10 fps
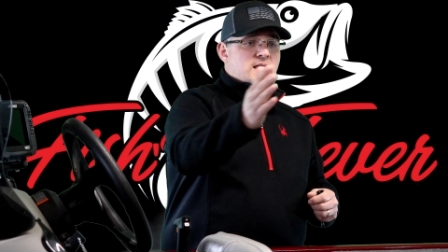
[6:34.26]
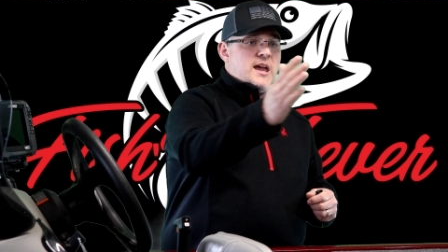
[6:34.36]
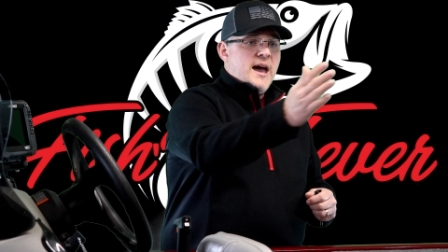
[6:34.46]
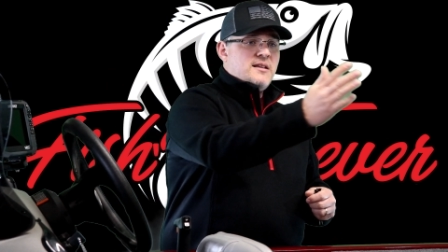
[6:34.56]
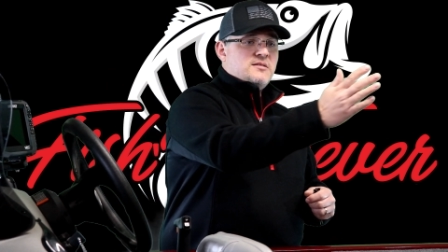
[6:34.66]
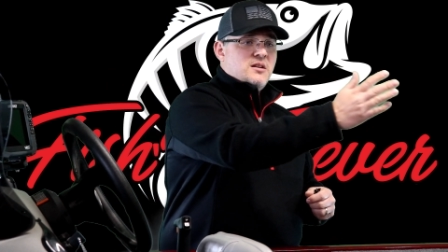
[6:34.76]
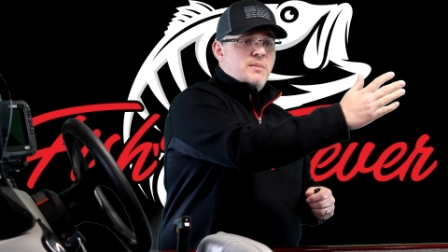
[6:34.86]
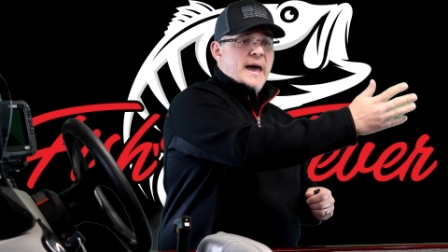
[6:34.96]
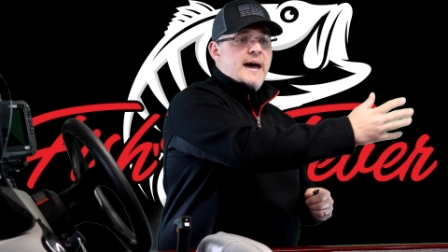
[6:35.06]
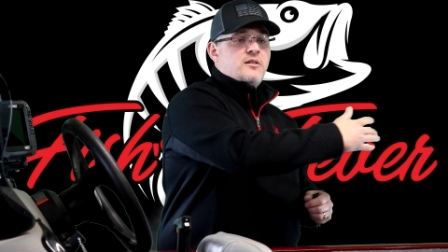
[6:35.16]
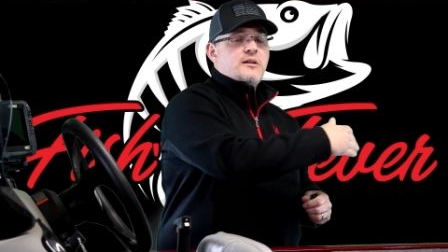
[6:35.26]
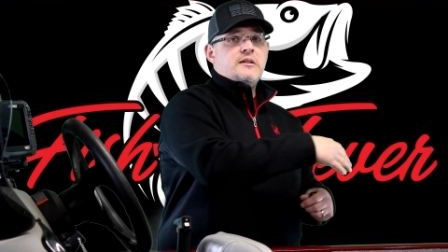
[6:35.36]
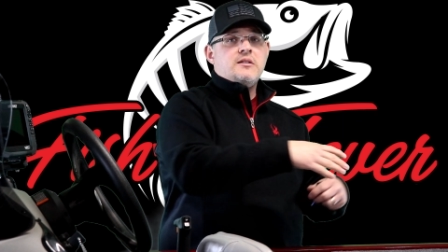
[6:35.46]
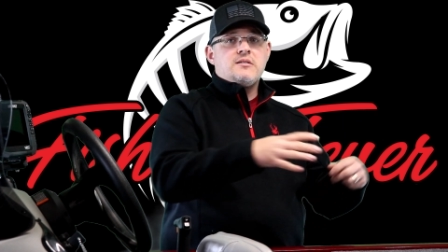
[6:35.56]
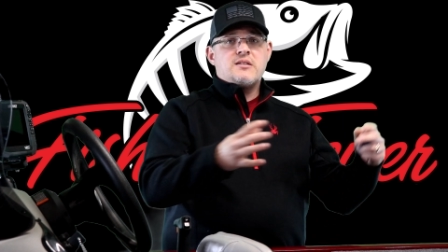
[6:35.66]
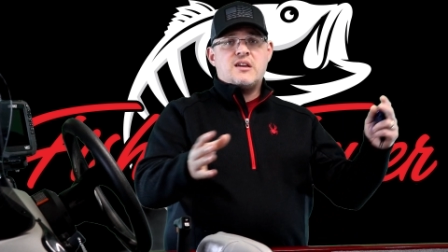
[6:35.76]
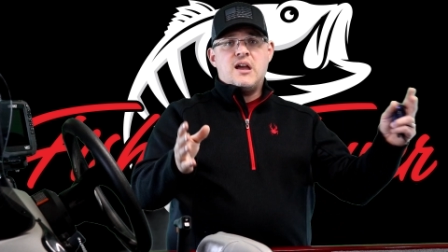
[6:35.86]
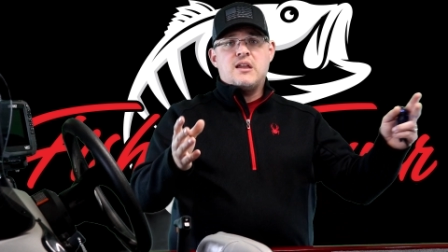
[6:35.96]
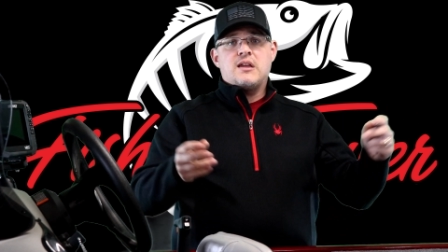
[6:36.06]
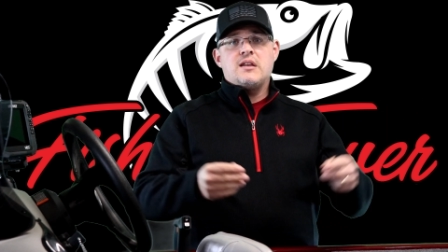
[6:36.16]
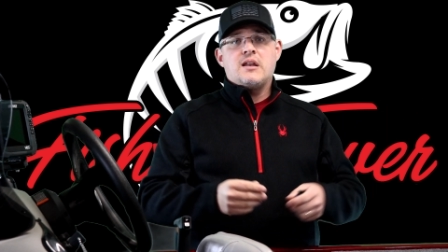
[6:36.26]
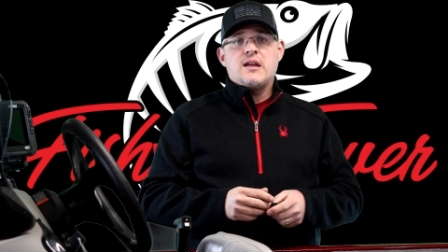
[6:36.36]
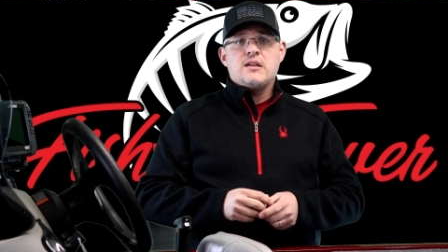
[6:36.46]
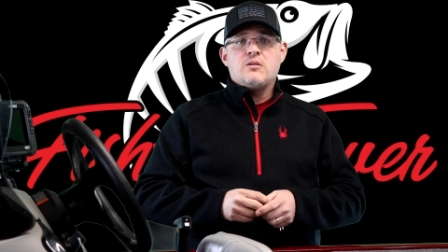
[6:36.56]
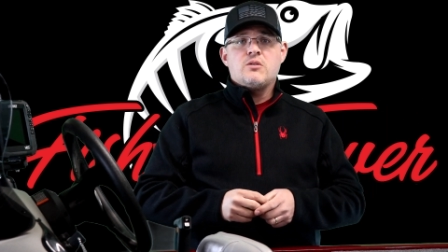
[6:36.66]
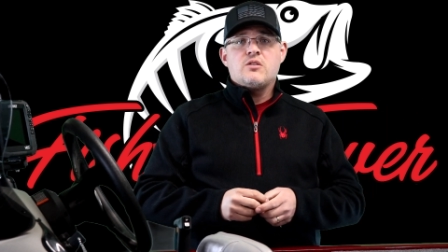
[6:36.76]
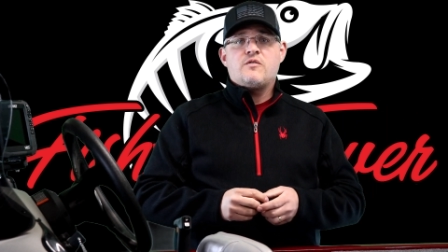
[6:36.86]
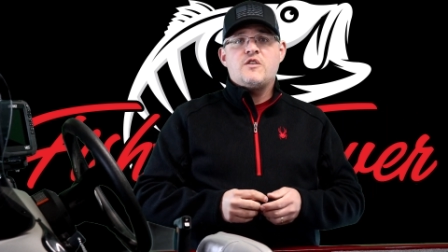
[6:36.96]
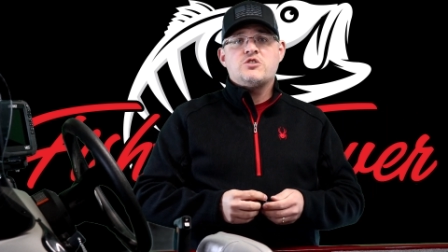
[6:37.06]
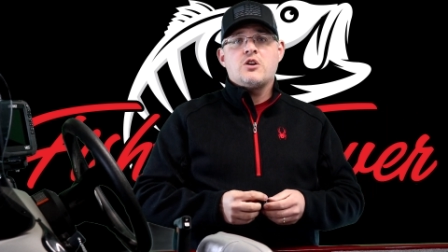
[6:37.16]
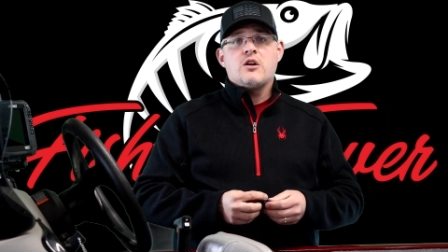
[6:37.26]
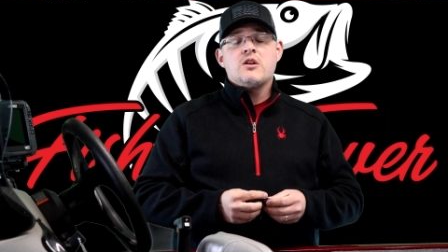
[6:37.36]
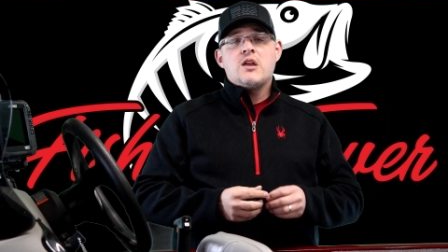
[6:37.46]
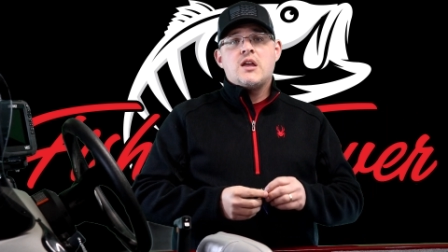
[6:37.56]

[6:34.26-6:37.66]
cast in a pattern to kind of get an idea where those fish are.